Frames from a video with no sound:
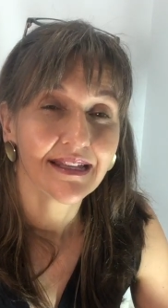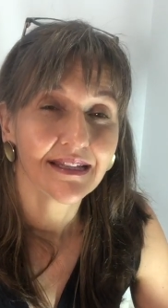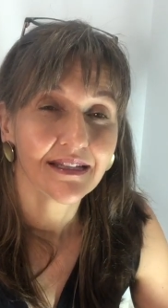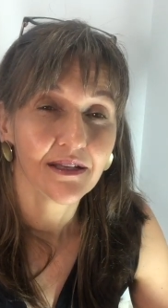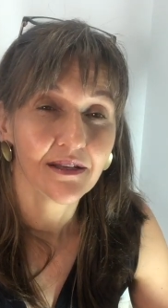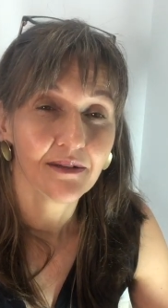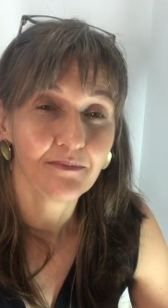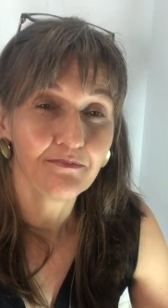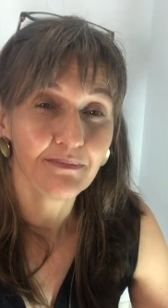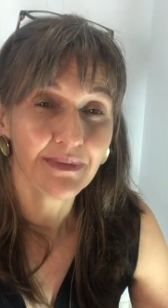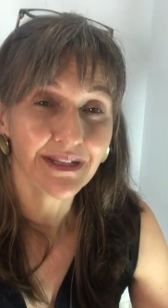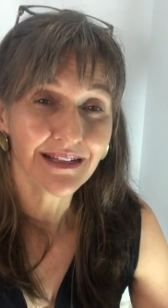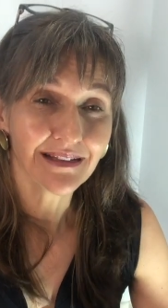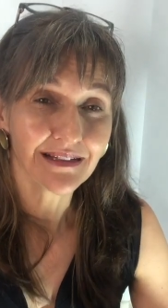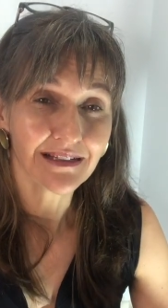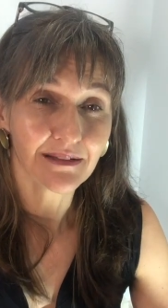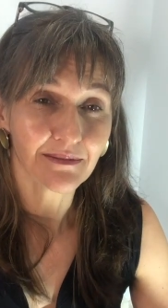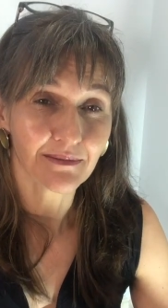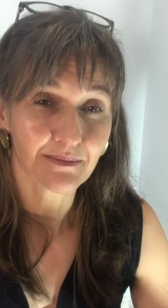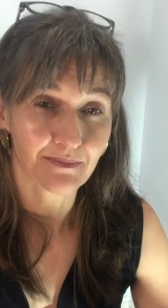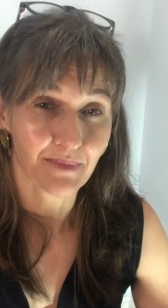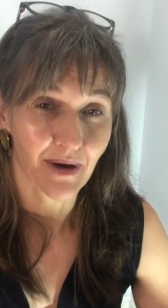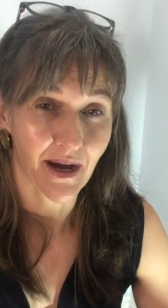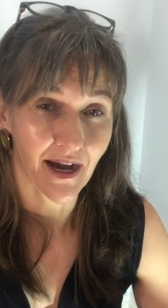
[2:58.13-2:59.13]
The
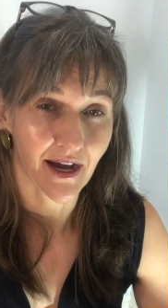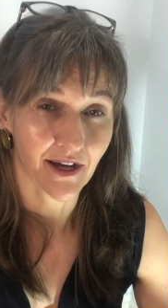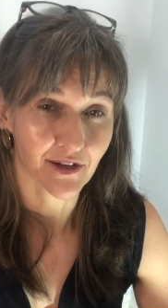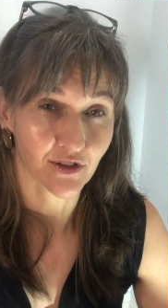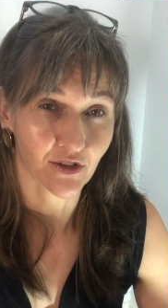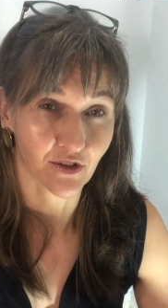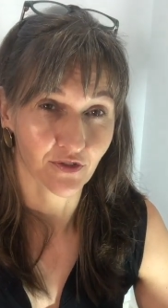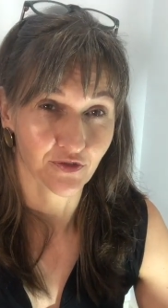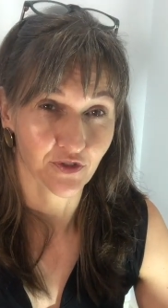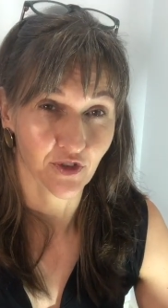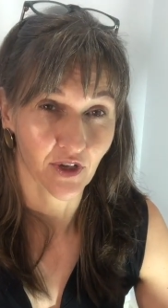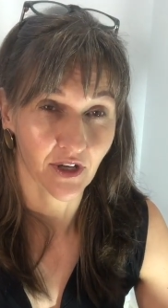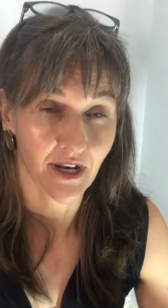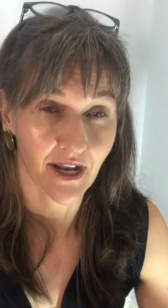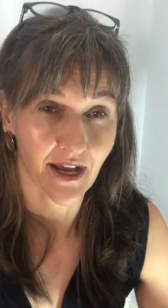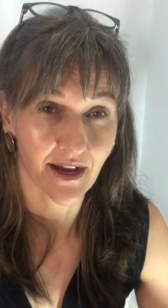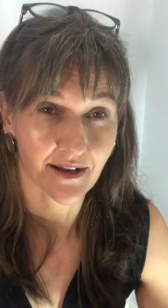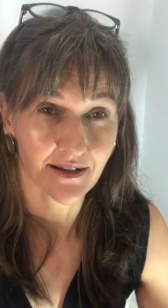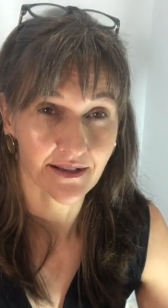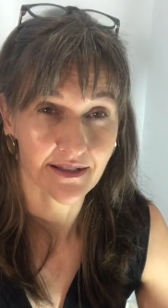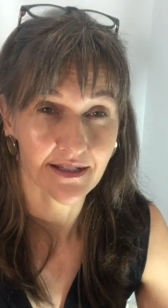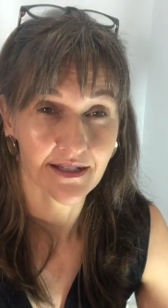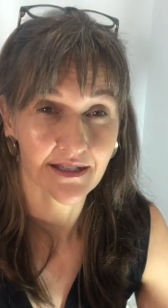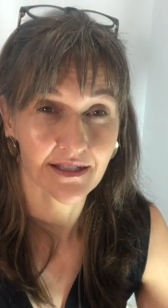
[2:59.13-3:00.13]
middle part of your
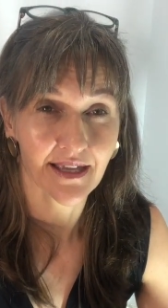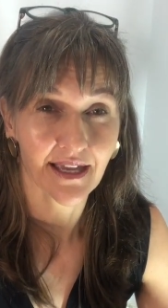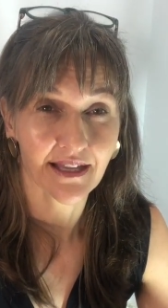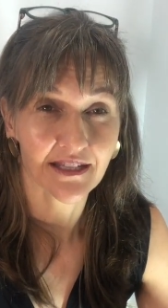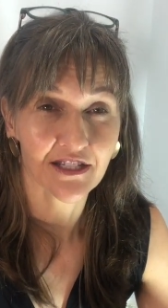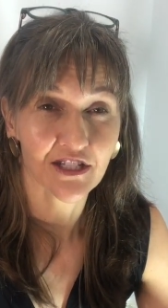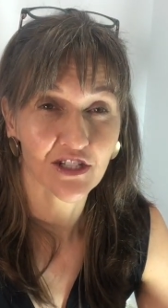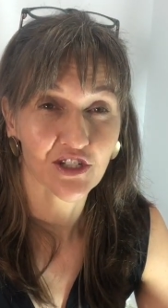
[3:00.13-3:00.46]
lungs gets